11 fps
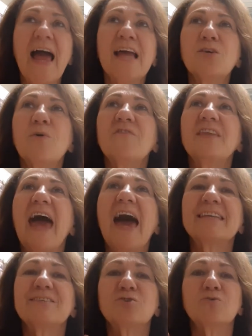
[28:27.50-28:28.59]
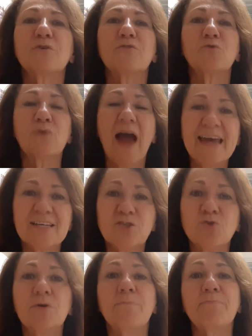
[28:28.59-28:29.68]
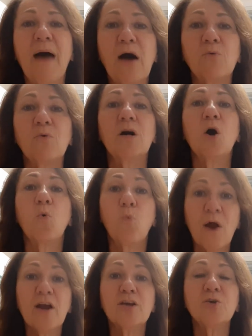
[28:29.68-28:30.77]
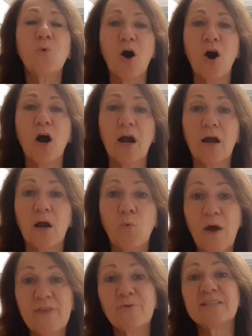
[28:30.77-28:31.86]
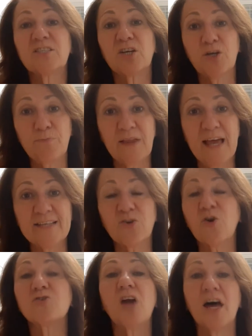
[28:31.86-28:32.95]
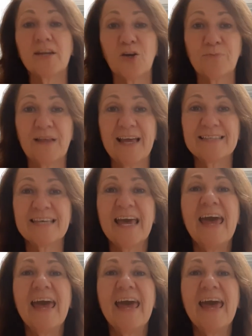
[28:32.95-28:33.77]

and you have an attitude of gratitude about where you are, whether it's a good place or not a good place.